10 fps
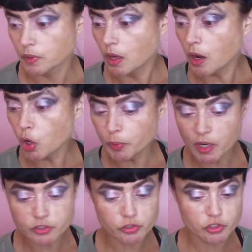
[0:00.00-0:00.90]
I hope you
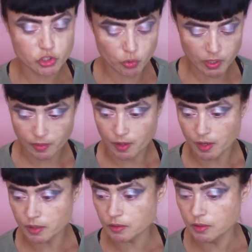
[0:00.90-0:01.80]
guys are enjoying
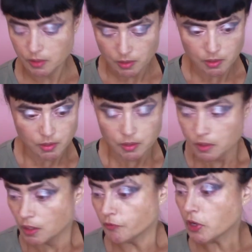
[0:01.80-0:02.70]
that.
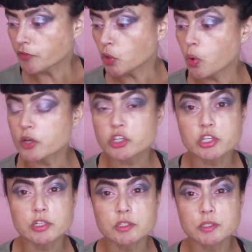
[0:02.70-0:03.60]
If you have
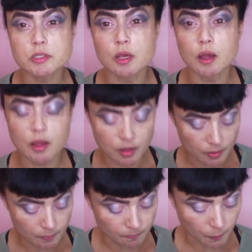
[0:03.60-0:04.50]
questions
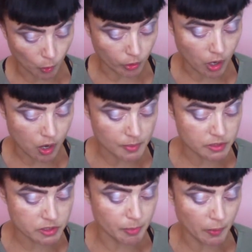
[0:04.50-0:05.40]
um, or
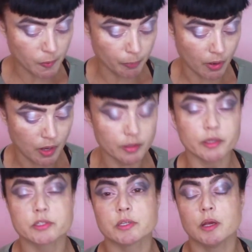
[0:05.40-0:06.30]
comments about the
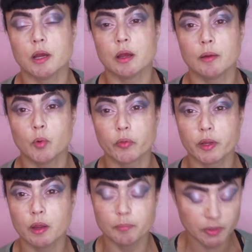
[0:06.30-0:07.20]
product um, or the
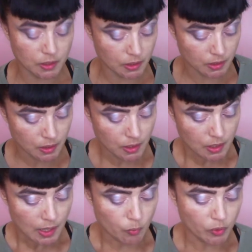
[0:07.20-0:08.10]
company
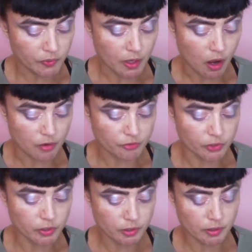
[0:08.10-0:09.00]
and what they
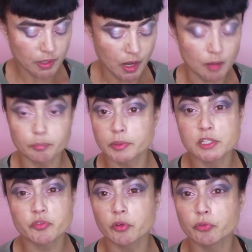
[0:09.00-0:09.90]
offer, uh,
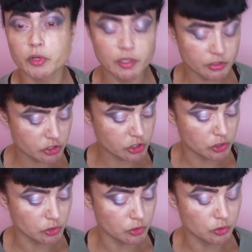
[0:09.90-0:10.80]
please feel free
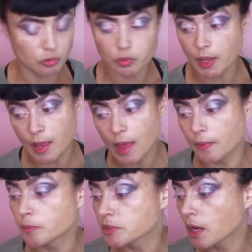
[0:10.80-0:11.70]
to add
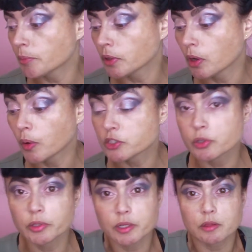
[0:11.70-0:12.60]
them down below. I do
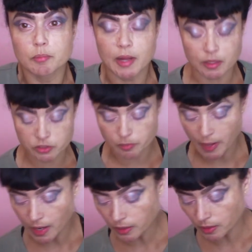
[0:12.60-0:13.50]
look at them and answer
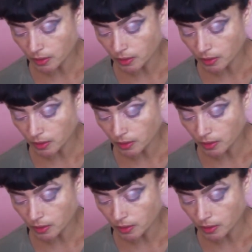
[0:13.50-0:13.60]
back.